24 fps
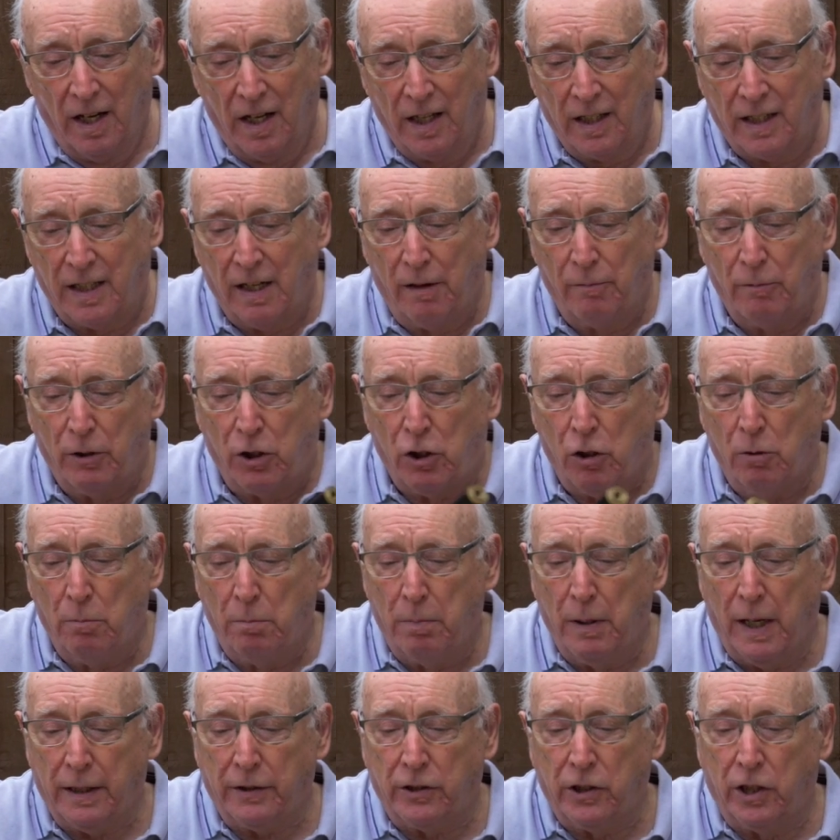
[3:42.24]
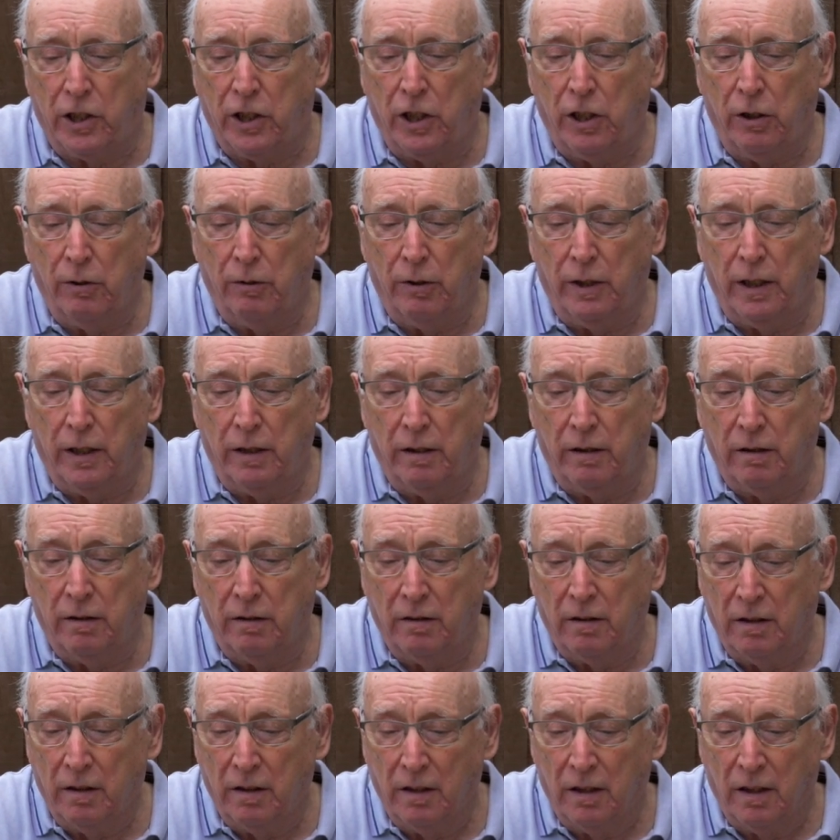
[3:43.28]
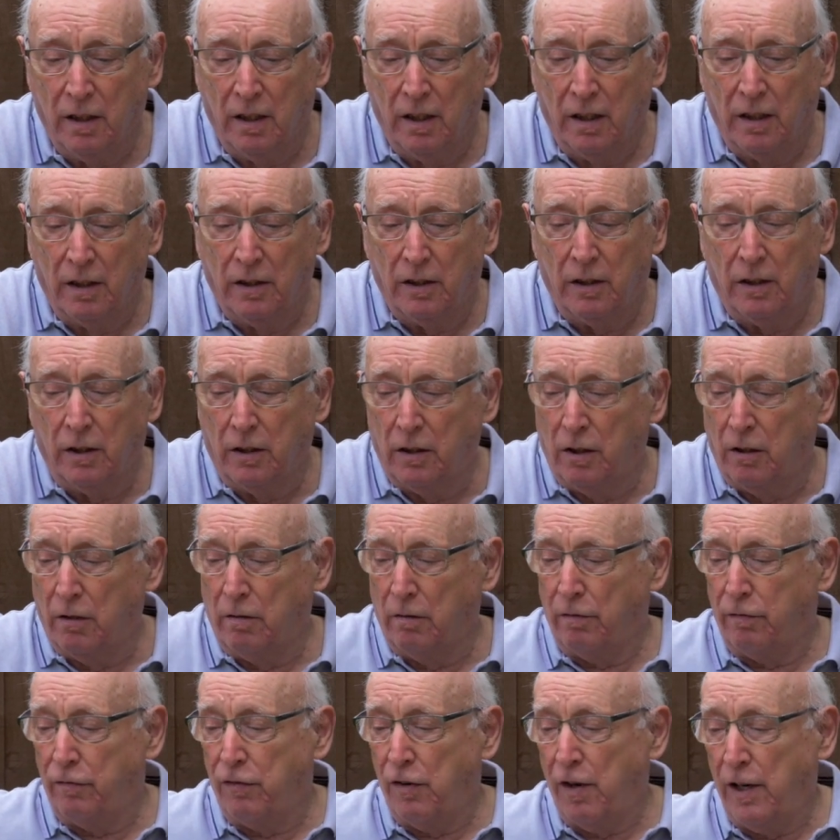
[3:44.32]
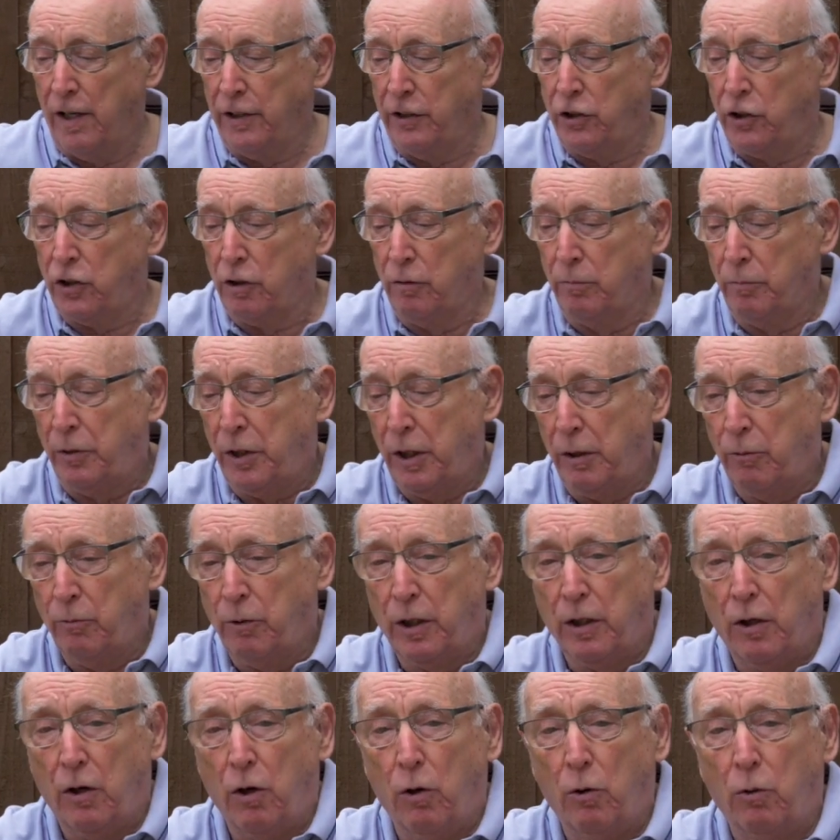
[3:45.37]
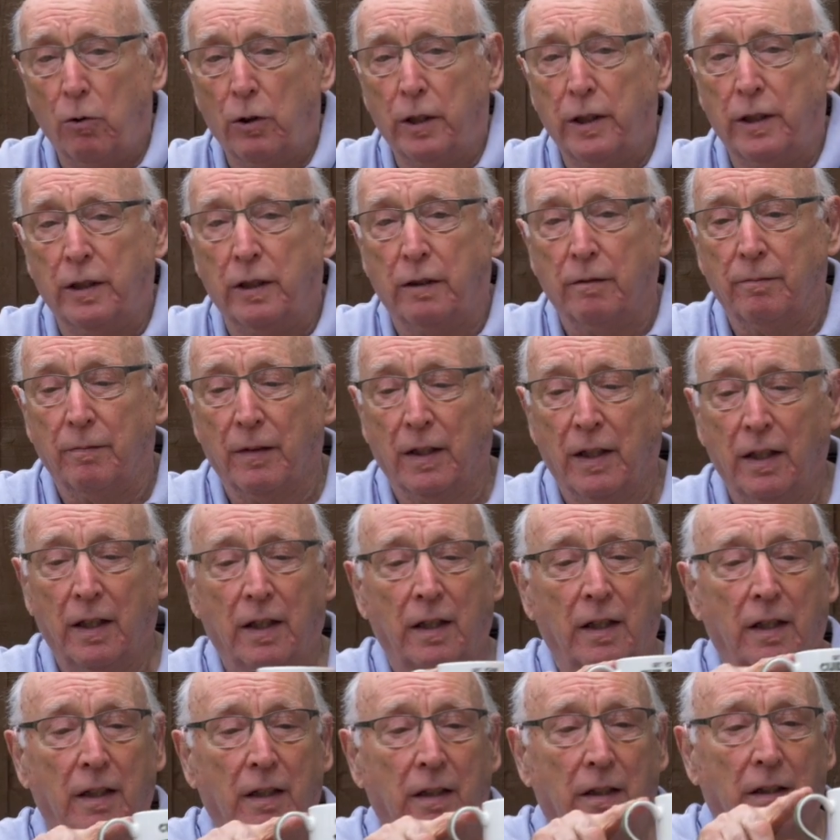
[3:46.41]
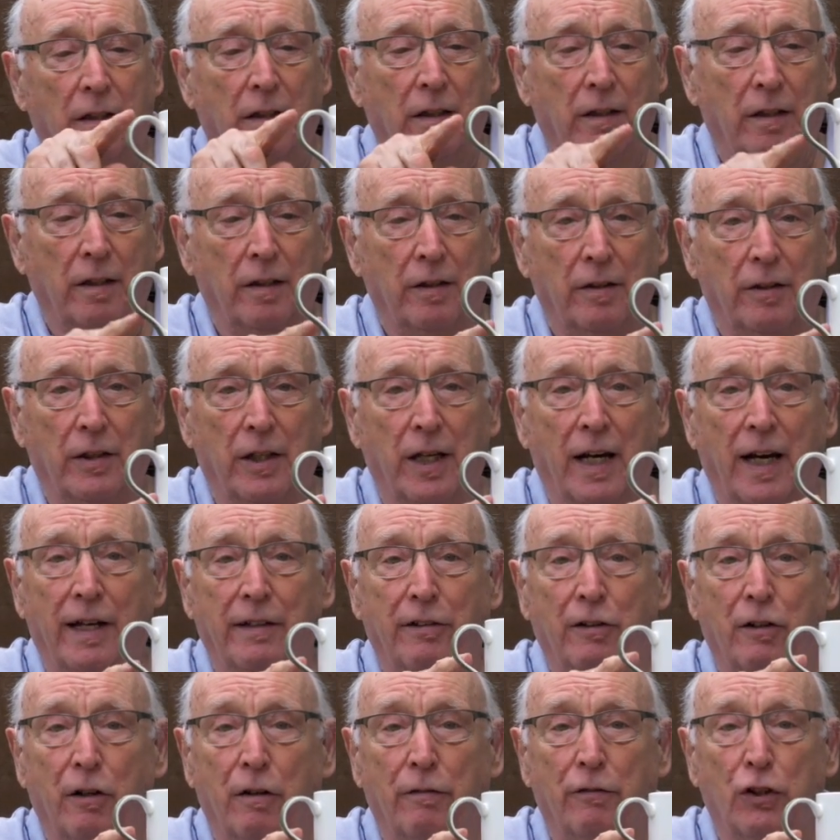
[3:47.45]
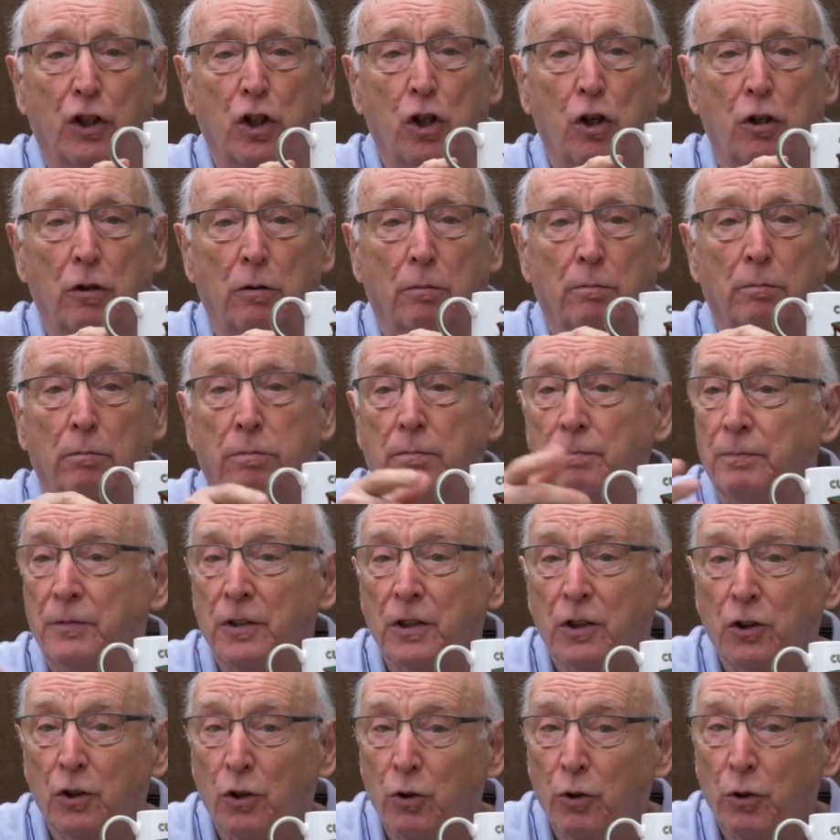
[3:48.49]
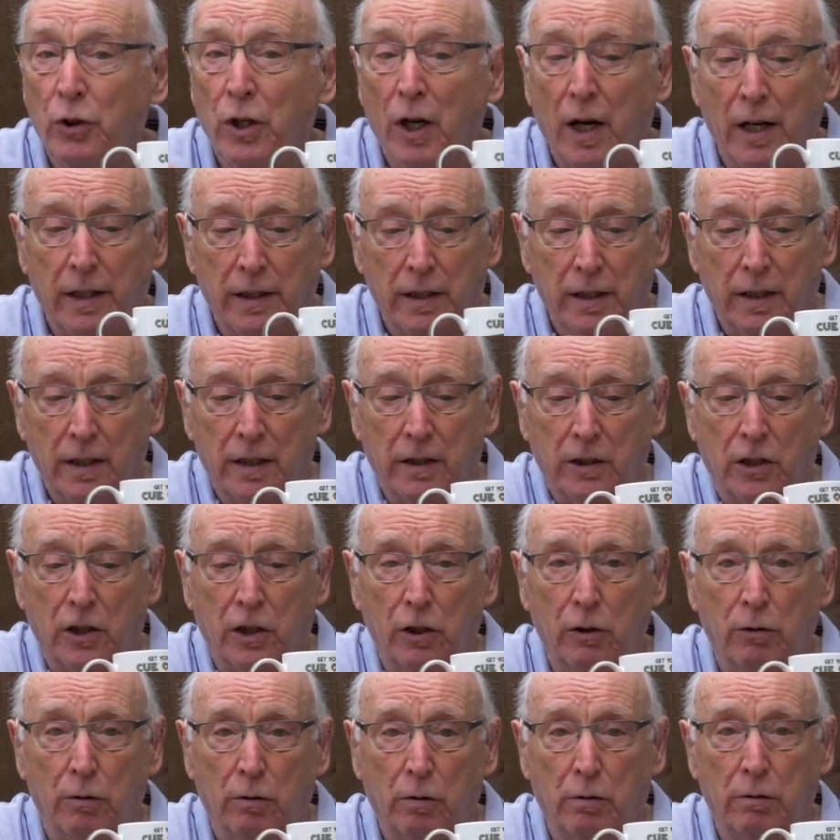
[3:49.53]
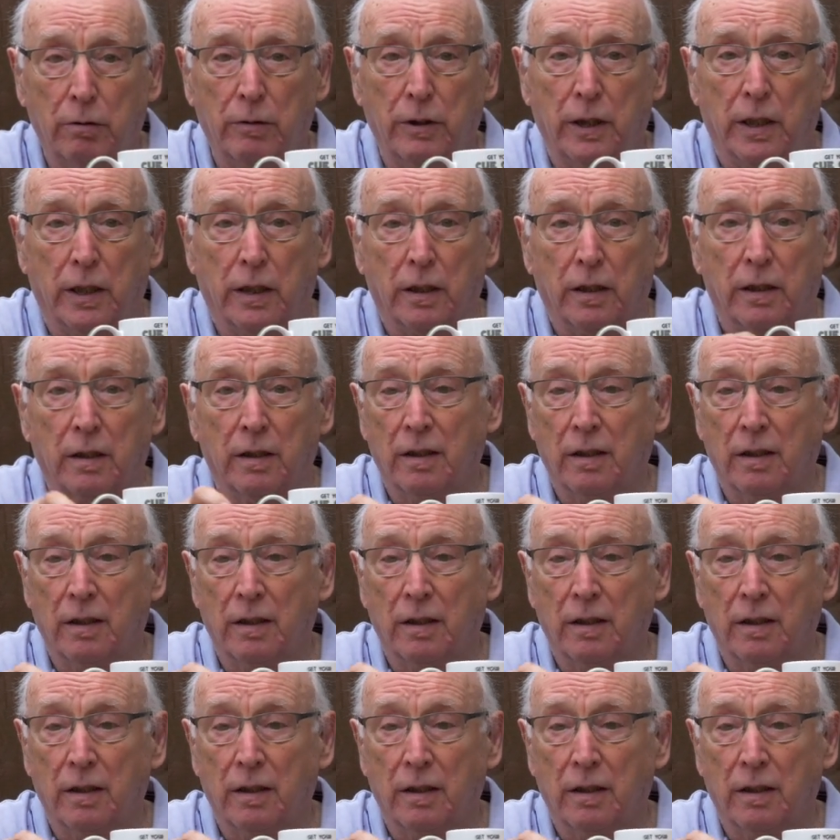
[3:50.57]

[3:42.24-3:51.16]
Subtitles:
Again, we come back to cueing. You know, find something with a hole in it. The handle of a cup. Good idea to cue through it.